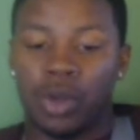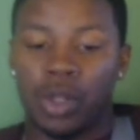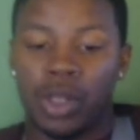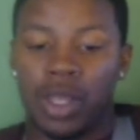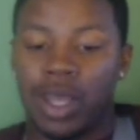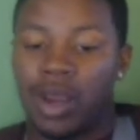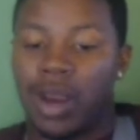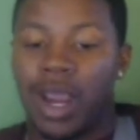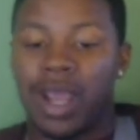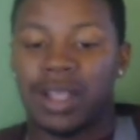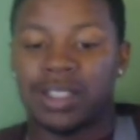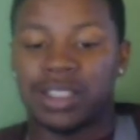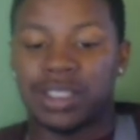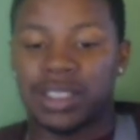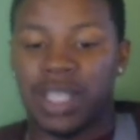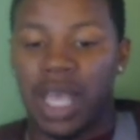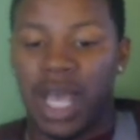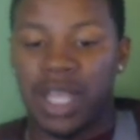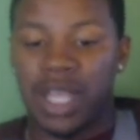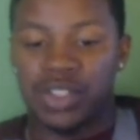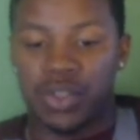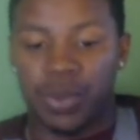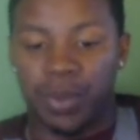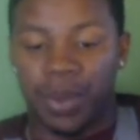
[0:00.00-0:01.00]
their
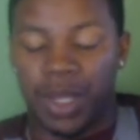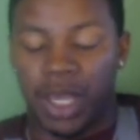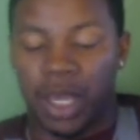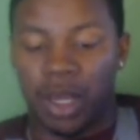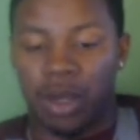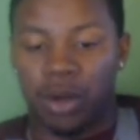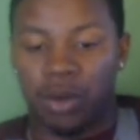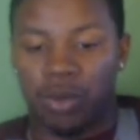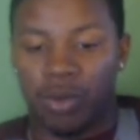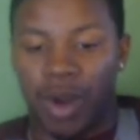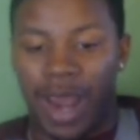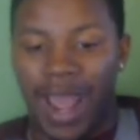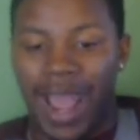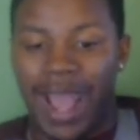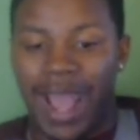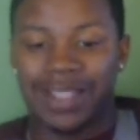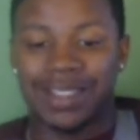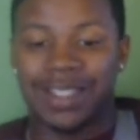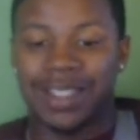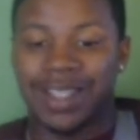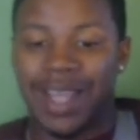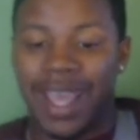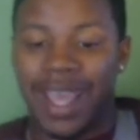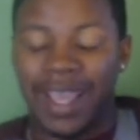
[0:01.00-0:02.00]
sons are being
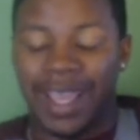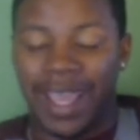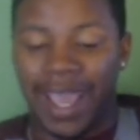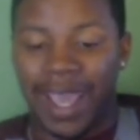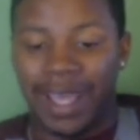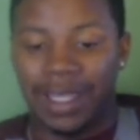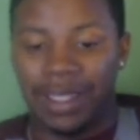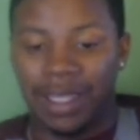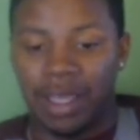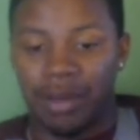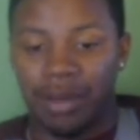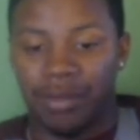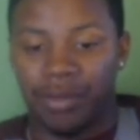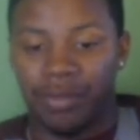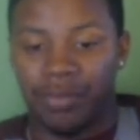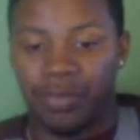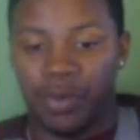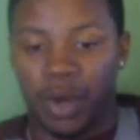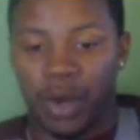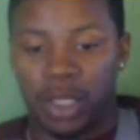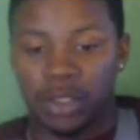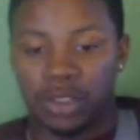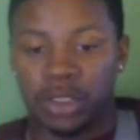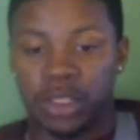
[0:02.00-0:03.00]
harassed and they can't live and
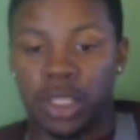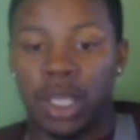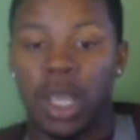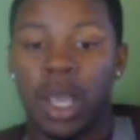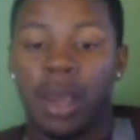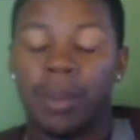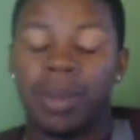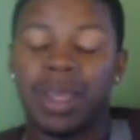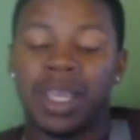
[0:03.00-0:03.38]
function